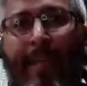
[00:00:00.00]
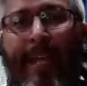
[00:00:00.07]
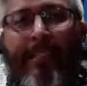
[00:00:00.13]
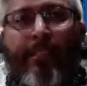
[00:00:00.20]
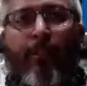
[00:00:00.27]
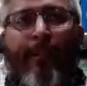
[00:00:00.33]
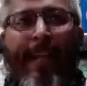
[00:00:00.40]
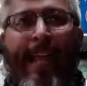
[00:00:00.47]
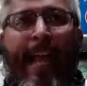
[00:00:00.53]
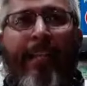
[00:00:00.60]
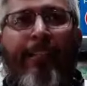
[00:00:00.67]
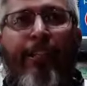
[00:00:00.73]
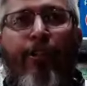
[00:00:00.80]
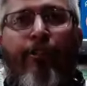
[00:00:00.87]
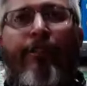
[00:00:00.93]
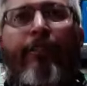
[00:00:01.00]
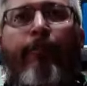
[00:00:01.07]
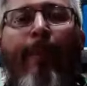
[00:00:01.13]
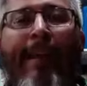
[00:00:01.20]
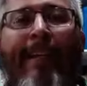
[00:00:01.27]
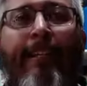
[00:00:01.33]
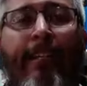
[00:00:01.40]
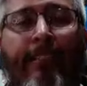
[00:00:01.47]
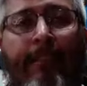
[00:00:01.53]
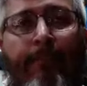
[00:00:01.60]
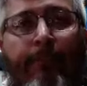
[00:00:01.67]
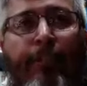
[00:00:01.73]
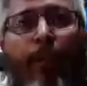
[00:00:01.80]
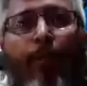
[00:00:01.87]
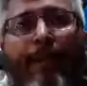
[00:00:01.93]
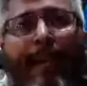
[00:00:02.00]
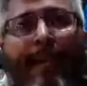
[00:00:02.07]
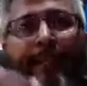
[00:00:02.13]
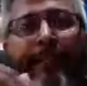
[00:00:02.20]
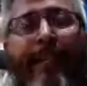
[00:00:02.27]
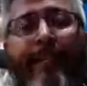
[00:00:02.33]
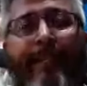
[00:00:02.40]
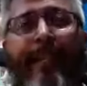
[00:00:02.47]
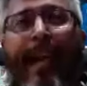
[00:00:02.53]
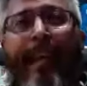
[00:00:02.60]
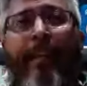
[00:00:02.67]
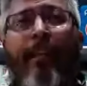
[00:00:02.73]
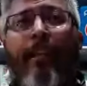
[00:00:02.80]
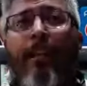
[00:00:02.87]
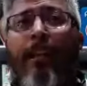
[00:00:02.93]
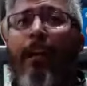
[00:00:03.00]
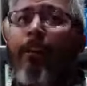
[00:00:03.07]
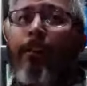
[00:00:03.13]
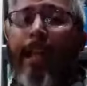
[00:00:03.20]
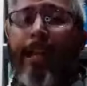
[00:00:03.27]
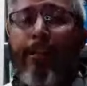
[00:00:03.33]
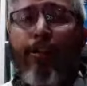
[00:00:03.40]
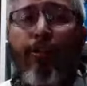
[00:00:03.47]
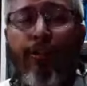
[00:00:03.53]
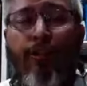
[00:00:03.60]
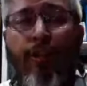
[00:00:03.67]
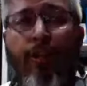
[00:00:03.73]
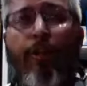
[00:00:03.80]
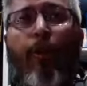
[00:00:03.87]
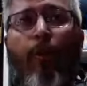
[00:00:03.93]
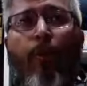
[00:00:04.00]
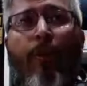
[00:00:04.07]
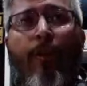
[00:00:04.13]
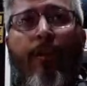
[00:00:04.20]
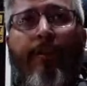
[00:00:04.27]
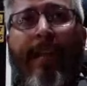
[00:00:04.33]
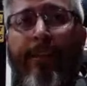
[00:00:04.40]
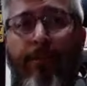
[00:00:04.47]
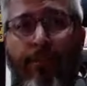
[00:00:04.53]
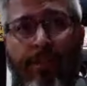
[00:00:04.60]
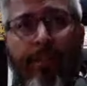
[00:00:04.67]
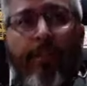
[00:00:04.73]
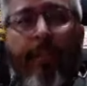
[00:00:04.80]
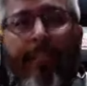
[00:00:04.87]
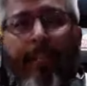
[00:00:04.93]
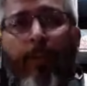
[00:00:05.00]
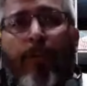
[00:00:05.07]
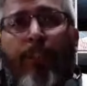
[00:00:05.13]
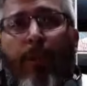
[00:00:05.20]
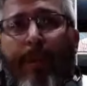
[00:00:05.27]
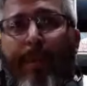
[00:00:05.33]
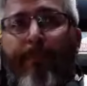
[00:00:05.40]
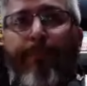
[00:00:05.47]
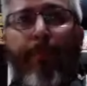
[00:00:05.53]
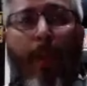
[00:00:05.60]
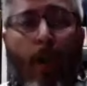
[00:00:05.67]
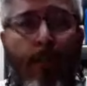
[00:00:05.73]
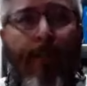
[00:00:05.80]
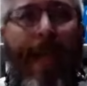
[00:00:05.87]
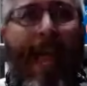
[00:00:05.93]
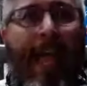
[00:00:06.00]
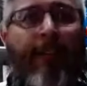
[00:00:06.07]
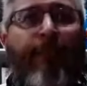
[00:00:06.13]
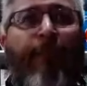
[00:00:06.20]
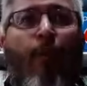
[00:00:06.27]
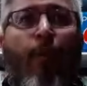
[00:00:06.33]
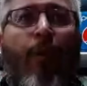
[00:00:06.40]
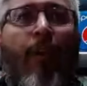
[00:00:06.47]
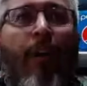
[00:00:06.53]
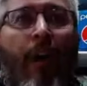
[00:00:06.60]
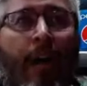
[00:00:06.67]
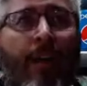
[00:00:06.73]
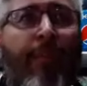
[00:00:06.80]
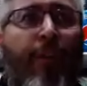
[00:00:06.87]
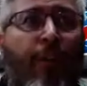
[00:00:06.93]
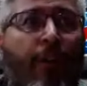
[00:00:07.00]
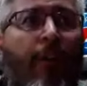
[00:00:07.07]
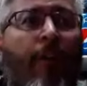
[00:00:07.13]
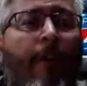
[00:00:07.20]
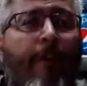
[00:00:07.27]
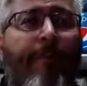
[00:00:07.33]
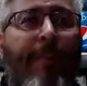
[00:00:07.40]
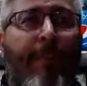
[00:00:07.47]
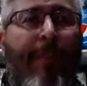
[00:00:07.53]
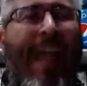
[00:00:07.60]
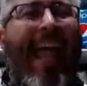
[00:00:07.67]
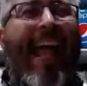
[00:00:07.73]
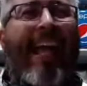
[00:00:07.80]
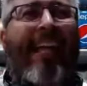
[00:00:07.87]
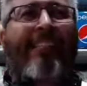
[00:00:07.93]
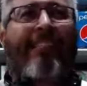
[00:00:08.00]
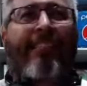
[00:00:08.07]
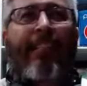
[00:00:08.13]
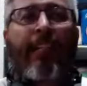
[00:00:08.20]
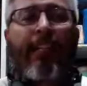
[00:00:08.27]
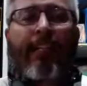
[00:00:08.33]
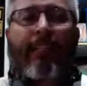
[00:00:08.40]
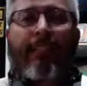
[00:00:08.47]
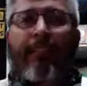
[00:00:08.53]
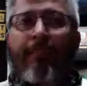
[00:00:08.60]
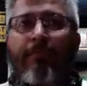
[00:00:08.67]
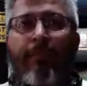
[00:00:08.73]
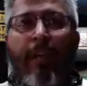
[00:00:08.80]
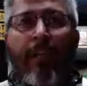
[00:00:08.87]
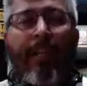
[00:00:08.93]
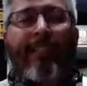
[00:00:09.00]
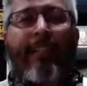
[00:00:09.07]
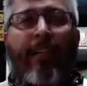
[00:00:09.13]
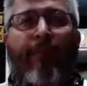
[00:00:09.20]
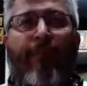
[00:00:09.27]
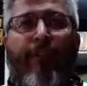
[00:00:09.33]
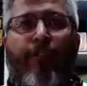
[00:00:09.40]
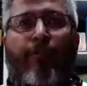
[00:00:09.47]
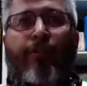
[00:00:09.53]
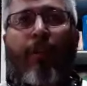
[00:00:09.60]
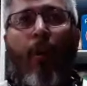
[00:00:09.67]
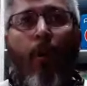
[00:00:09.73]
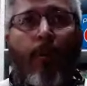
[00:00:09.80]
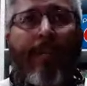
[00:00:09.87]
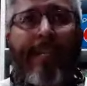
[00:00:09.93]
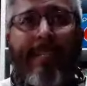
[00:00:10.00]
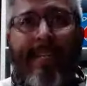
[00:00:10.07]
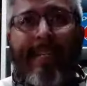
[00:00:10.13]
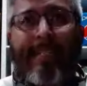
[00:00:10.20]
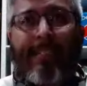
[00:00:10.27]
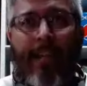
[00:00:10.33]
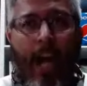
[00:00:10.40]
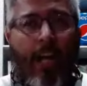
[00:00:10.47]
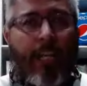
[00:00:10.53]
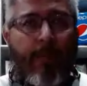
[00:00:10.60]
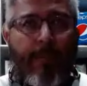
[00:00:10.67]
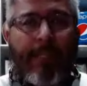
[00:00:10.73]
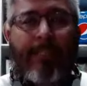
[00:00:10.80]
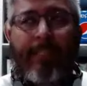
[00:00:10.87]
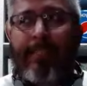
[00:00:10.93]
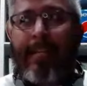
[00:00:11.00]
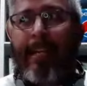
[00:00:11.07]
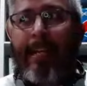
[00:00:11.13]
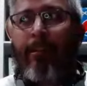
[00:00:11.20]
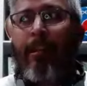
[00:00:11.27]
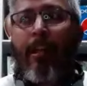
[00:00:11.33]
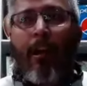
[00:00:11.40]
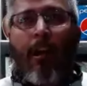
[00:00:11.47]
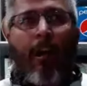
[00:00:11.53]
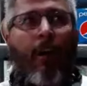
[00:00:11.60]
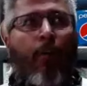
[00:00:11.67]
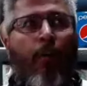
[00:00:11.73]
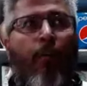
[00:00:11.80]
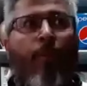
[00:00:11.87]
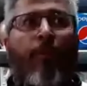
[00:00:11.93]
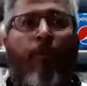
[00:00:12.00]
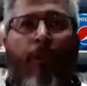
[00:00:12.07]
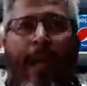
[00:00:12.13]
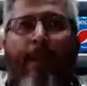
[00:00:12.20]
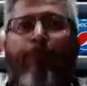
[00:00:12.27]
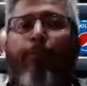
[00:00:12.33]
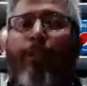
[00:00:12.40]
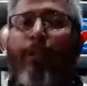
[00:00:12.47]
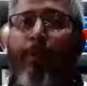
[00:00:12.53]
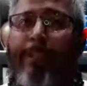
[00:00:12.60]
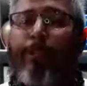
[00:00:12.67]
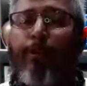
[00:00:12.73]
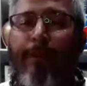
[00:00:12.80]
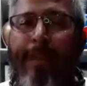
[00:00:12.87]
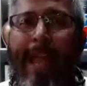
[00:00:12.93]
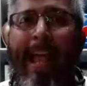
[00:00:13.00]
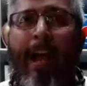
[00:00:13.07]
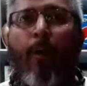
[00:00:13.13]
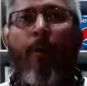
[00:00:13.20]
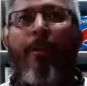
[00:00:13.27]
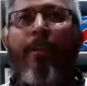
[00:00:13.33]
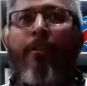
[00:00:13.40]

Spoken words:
And so they had to use this mechanism. So when they did that, they knew, they understood that there was going to be blowback for other past elected officials holding these documents and saying, oh, crap, what do we do now?